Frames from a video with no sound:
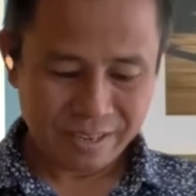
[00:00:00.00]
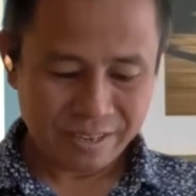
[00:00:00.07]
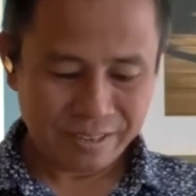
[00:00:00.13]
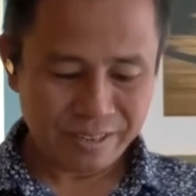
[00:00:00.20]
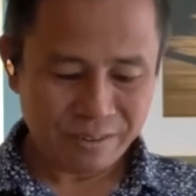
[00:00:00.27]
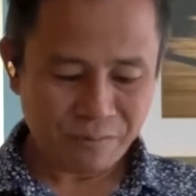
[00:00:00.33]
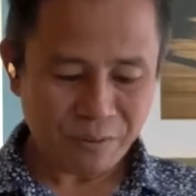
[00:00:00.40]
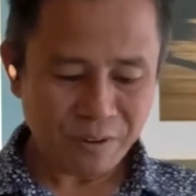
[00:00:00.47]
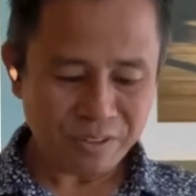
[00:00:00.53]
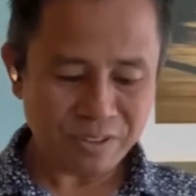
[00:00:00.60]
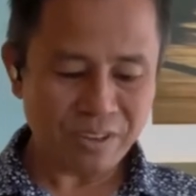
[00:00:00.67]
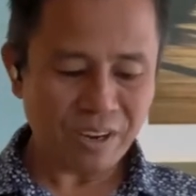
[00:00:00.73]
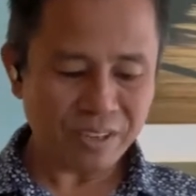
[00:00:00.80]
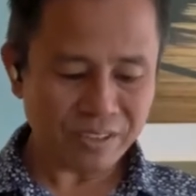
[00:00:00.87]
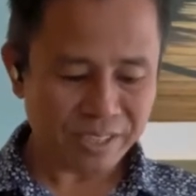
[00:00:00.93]
Seek
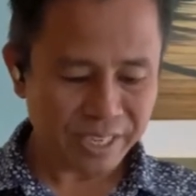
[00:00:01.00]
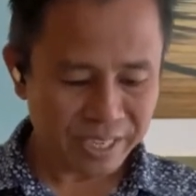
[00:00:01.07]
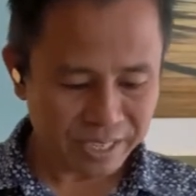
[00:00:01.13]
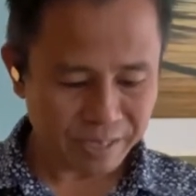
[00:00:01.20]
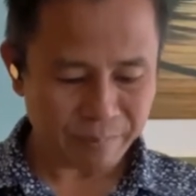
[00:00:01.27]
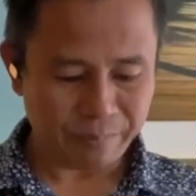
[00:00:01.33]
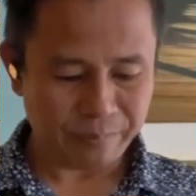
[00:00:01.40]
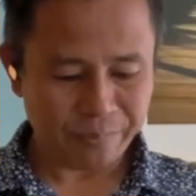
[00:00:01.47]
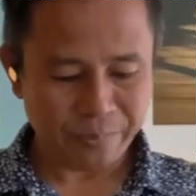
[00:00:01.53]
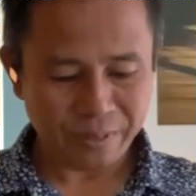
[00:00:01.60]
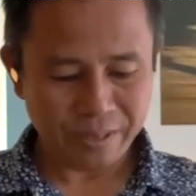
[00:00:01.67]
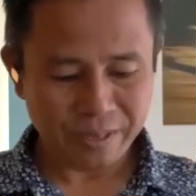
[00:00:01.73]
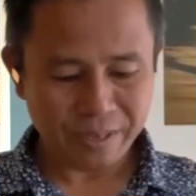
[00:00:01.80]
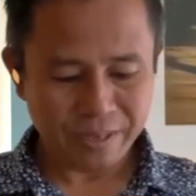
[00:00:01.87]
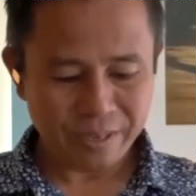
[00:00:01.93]
first God's kingdom.
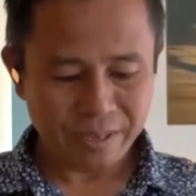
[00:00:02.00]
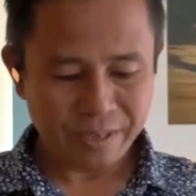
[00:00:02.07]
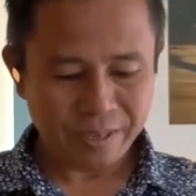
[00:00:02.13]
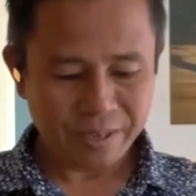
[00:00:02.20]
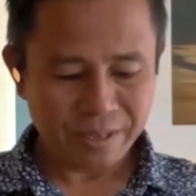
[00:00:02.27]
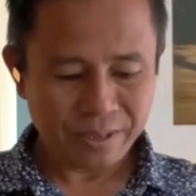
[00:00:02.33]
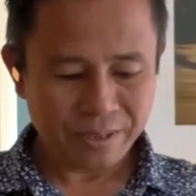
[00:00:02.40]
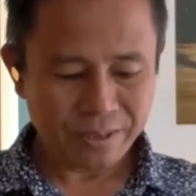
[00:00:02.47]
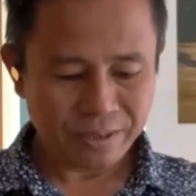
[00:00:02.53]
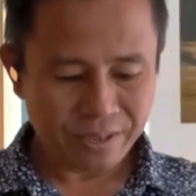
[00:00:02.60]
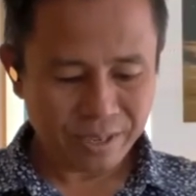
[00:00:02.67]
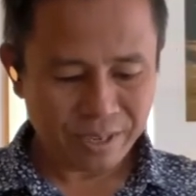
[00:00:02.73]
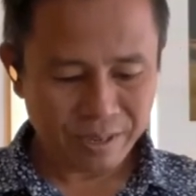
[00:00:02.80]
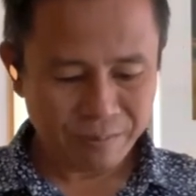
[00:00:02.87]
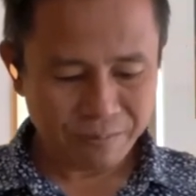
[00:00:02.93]

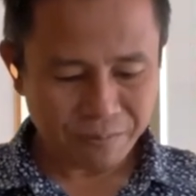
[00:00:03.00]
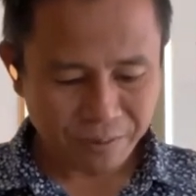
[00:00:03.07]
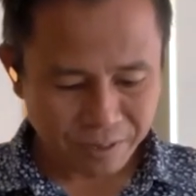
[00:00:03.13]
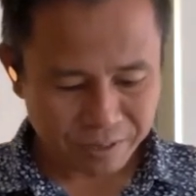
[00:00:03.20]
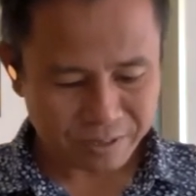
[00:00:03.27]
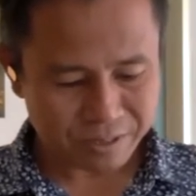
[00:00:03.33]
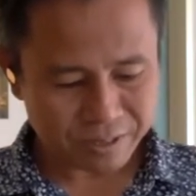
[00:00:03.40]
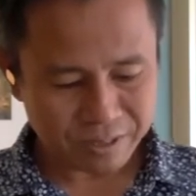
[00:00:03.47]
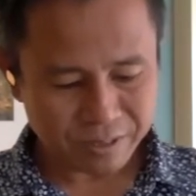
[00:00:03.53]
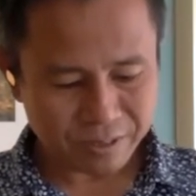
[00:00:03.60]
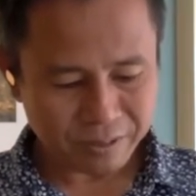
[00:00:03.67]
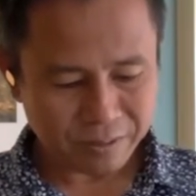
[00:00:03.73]
Seek Him first.